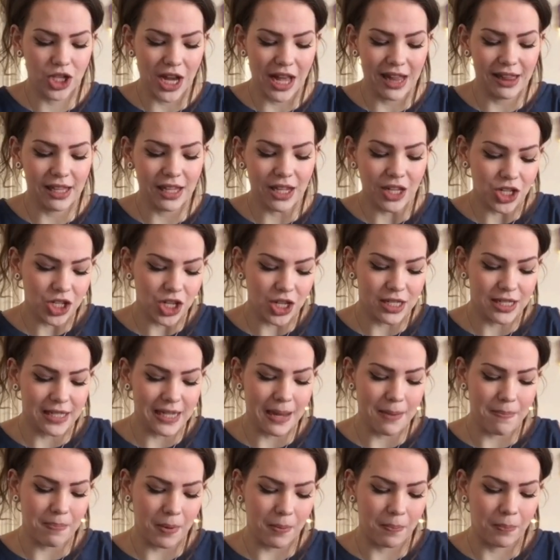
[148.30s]
Gelish
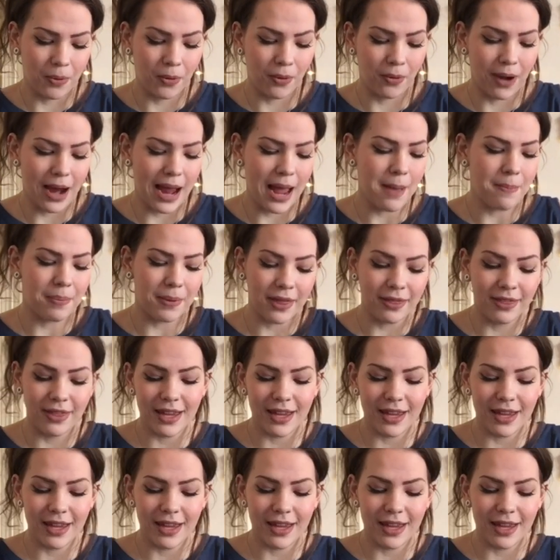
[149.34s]
Dip Prep.